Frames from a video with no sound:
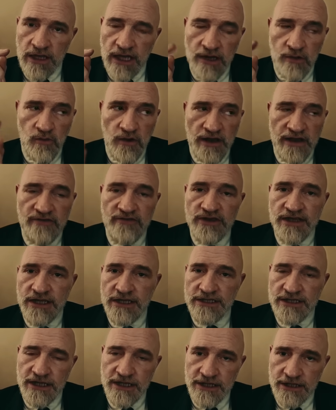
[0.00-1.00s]
And wherever
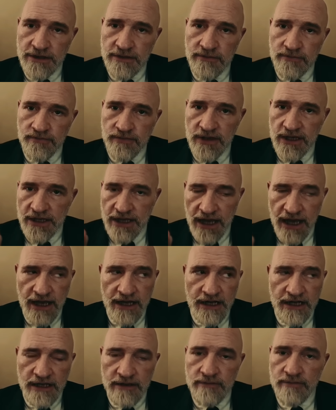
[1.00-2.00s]
they did it, it
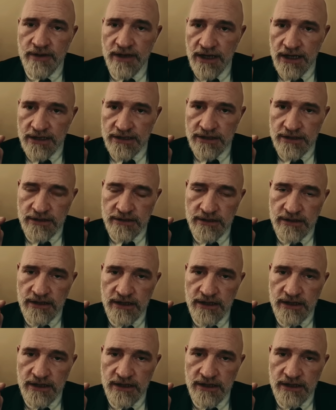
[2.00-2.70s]
had an impact.